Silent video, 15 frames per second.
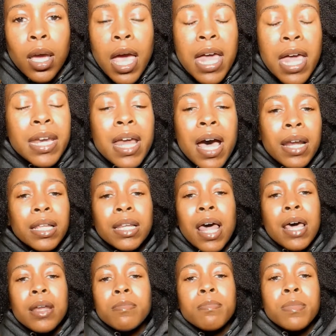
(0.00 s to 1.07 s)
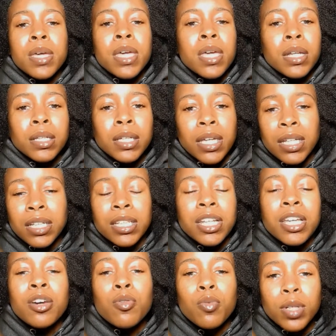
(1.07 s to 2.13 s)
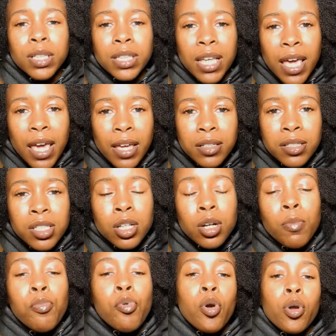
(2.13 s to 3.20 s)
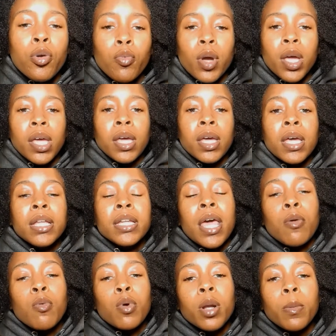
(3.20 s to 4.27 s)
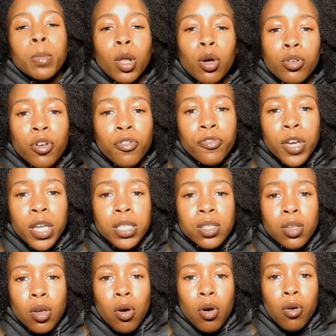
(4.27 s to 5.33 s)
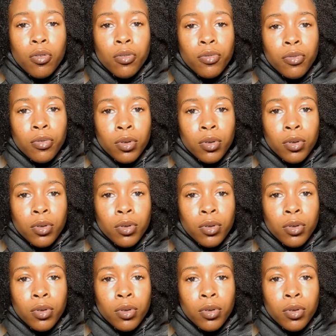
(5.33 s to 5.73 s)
And not a lot of men can deal with that to the point where they want to blow your face off.